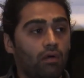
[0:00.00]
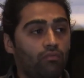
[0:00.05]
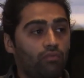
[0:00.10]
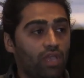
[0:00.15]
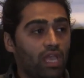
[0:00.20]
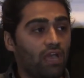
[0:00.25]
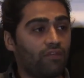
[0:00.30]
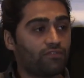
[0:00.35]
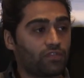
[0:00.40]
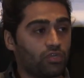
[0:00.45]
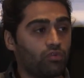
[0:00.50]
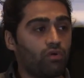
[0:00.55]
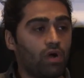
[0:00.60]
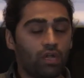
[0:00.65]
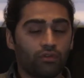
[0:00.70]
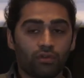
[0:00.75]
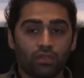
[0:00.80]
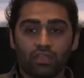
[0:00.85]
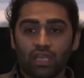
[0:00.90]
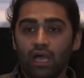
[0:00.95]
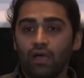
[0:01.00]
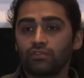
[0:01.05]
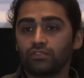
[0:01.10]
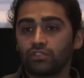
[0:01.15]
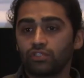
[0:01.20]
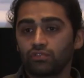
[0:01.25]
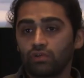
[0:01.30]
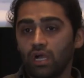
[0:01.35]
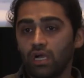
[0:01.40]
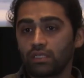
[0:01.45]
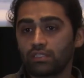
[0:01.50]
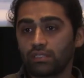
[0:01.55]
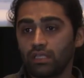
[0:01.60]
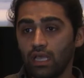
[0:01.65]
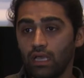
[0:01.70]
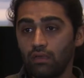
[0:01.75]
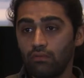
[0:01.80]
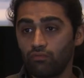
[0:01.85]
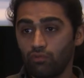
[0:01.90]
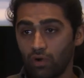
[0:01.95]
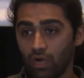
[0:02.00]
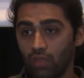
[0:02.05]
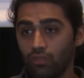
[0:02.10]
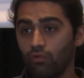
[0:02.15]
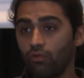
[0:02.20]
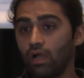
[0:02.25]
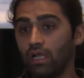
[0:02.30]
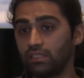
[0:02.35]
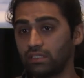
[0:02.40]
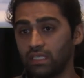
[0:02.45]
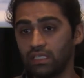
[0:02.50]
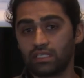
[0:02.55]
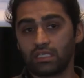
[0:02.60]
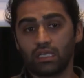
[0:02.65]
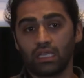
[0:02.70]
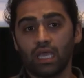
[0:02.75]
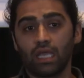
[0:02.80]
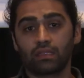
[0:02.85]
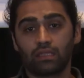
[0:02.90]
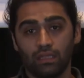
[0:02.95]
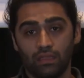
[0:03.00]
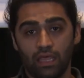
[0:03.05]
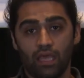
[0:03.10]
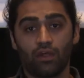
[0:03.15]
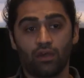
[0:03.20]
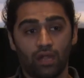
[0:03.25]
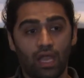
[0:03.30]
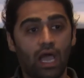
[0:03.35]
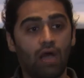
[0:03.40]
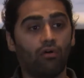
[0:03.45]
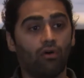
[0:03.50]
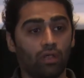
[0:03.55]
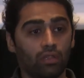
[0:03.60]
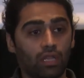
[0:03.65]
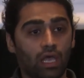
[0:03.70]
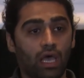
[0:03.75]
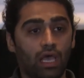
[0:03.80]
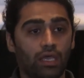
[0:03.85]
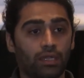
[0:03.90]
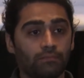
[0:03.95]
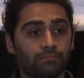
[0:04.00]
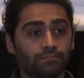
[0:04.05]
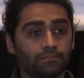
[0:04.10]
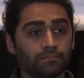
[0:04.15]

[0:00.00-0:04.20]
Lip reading: we have 200,000 trucks that were otherwise disconnected that are now online.